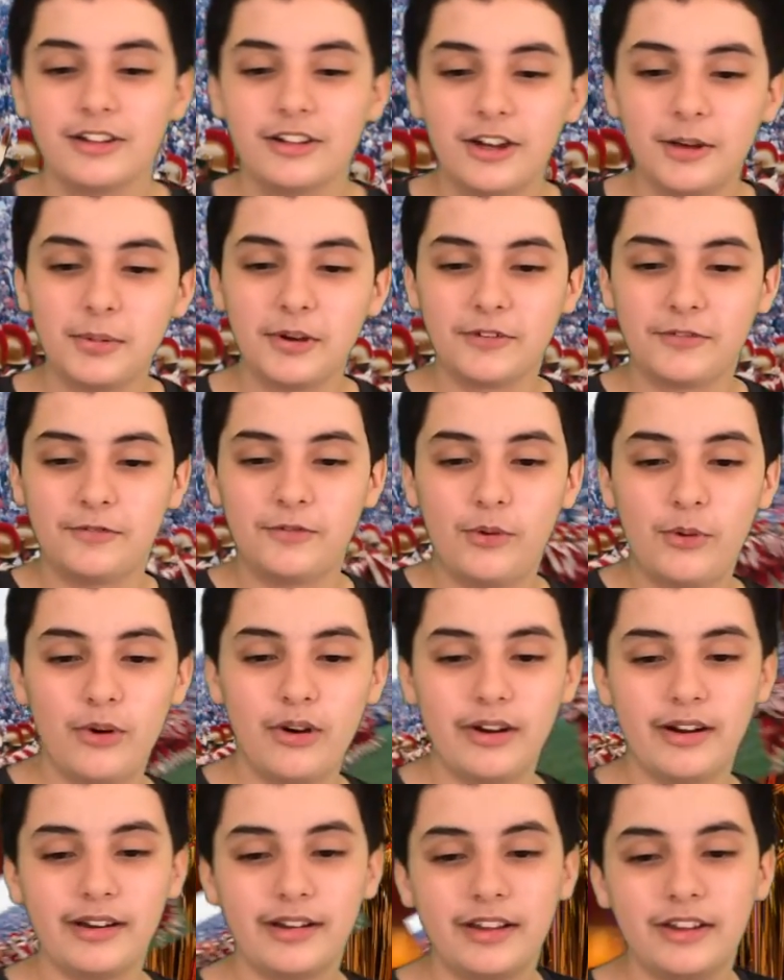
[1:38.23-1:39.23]
Number
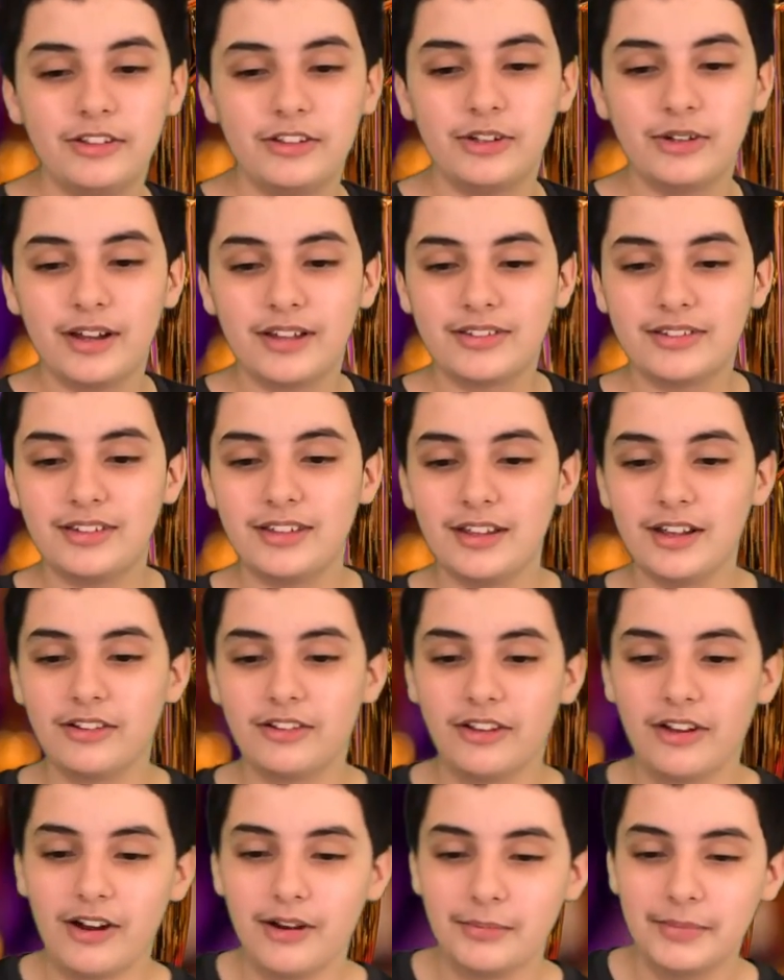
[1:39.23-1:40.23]
four, a USC
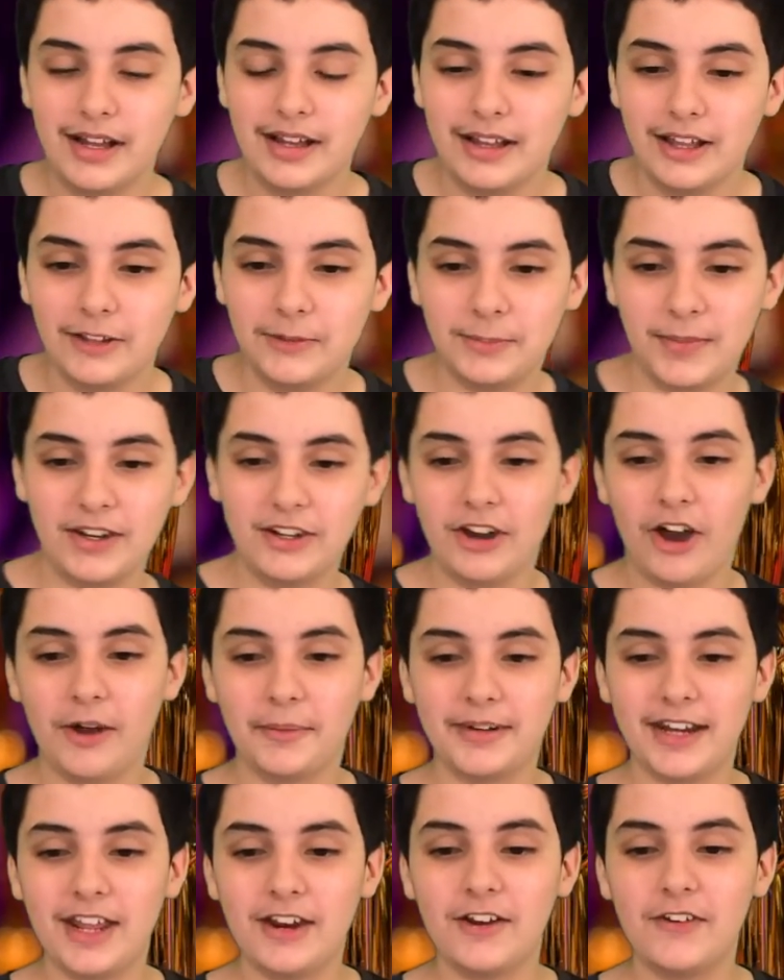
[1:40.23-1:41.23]
alum has been
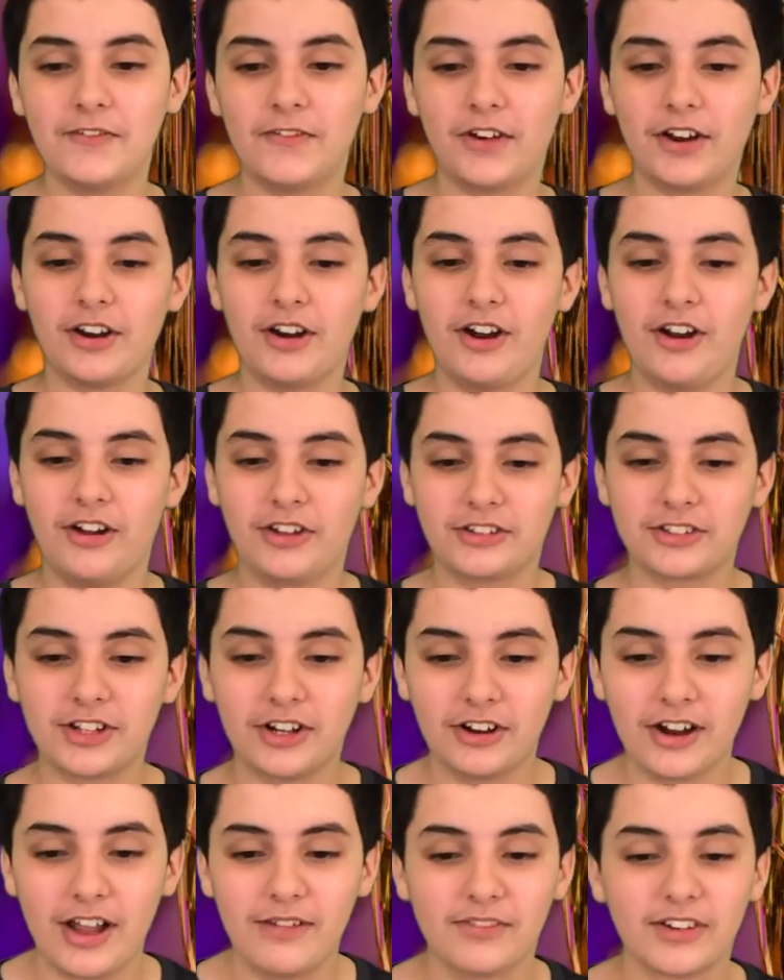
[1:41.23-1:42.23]
nominated for an
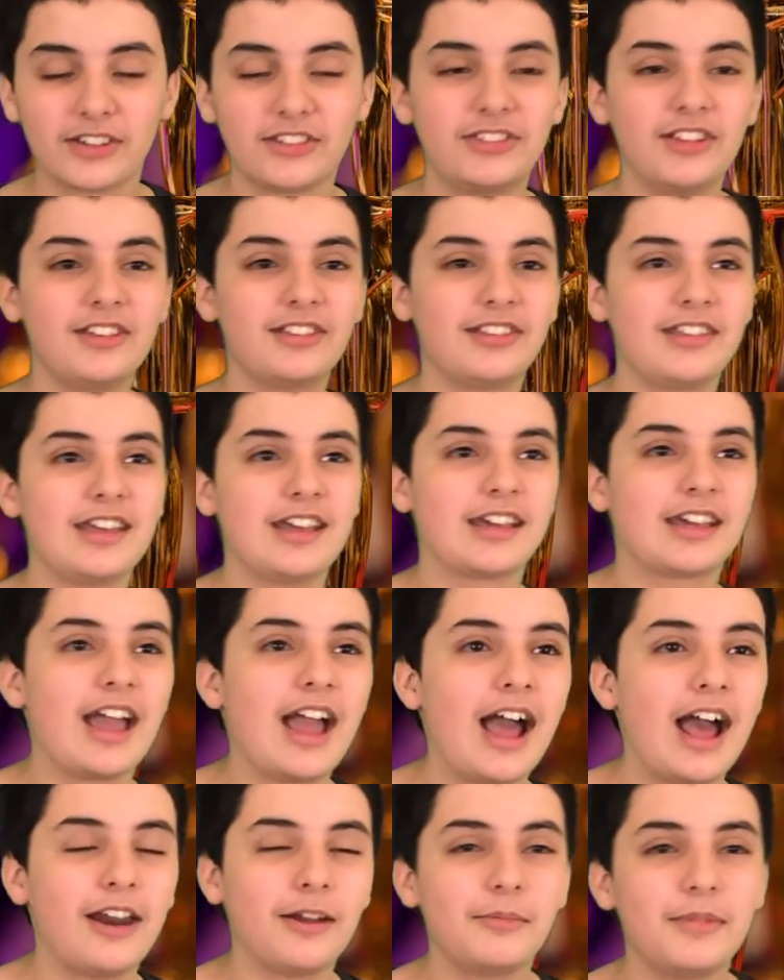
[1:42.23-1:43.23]
Oscar ever since the
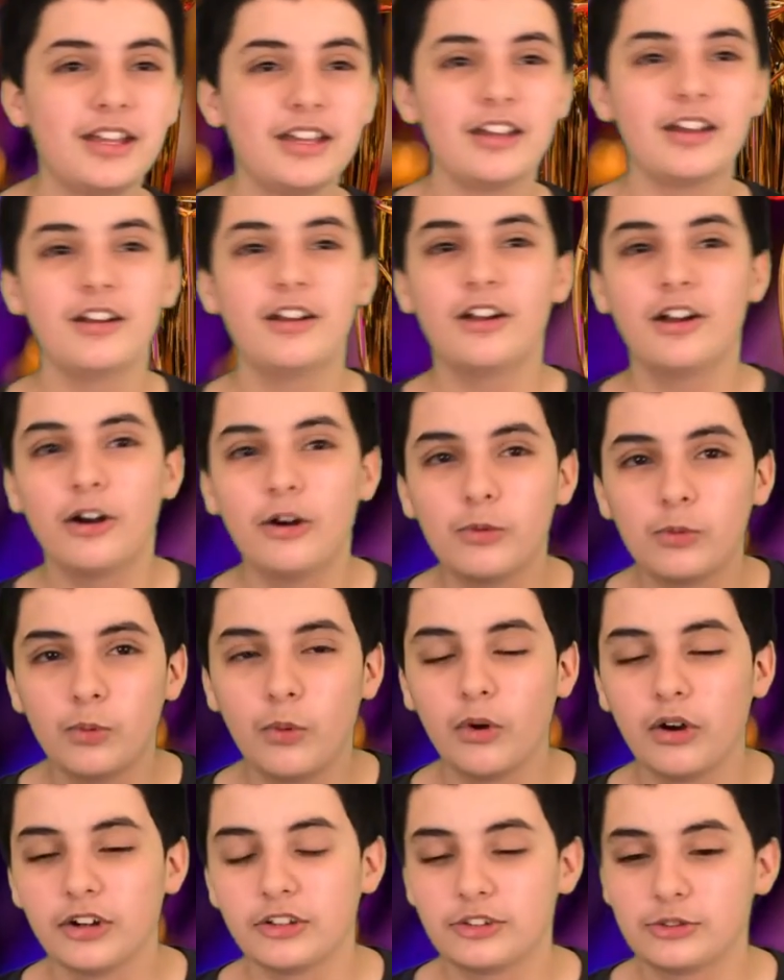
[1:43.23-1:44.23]
Academy
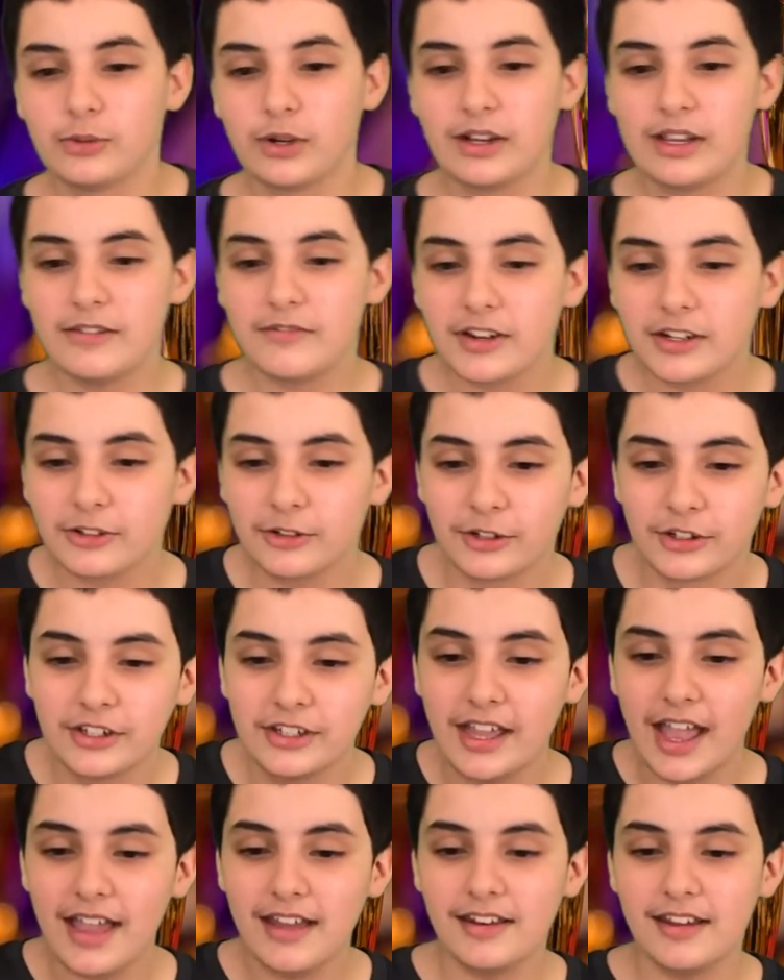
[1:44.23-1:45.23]
Awards were even
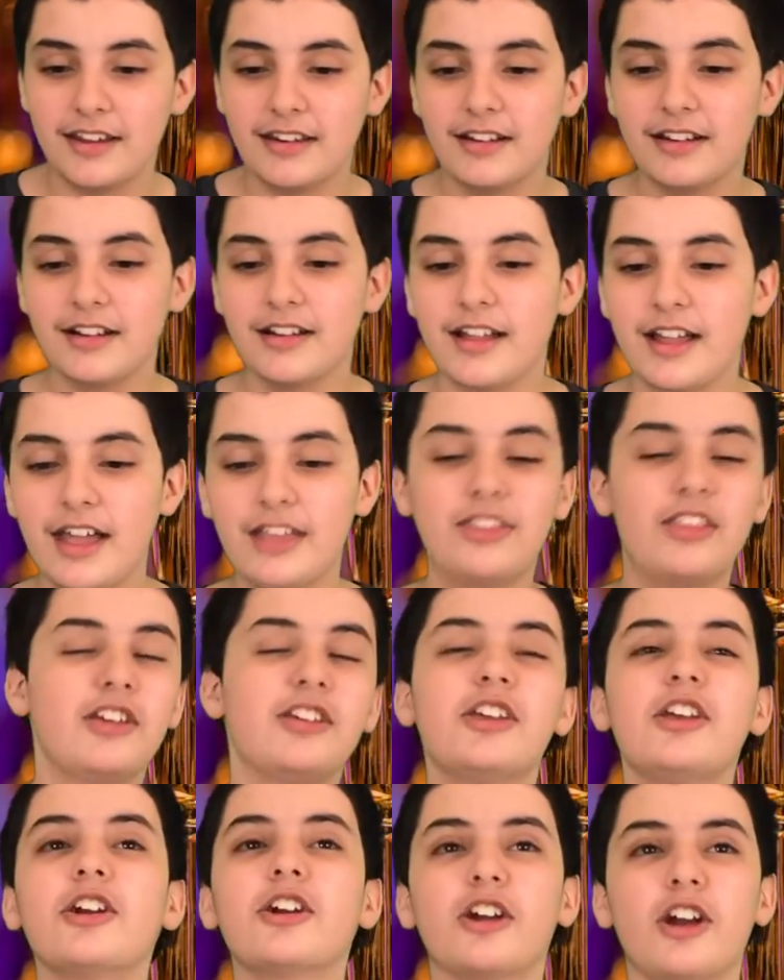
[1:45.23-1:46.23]
created in the
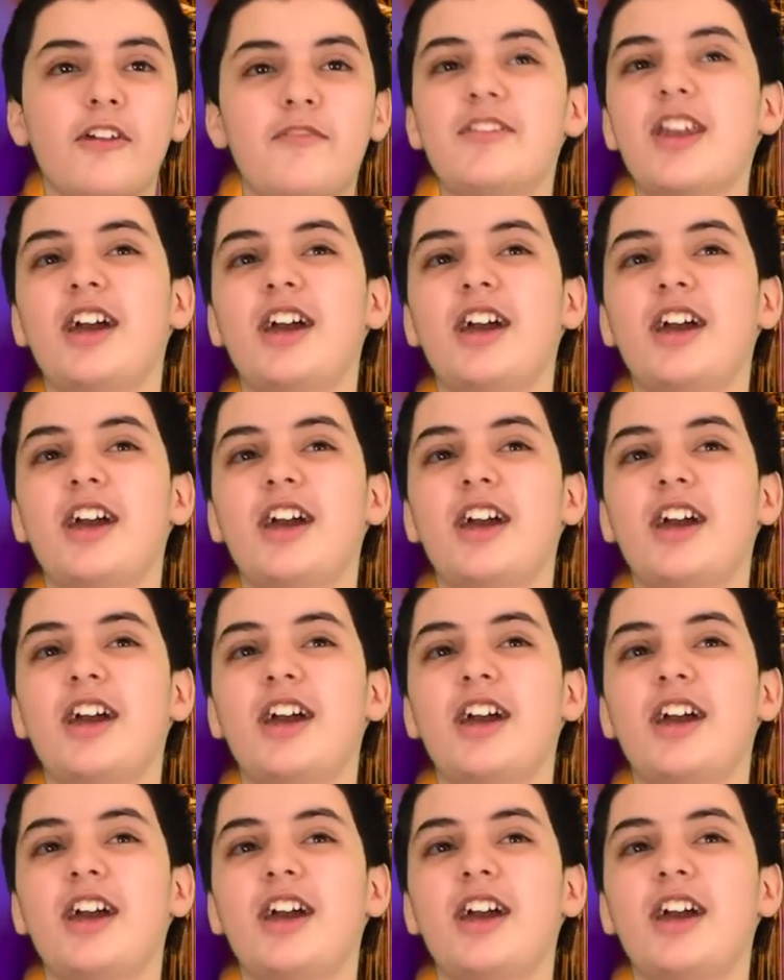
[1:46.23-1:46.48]
year of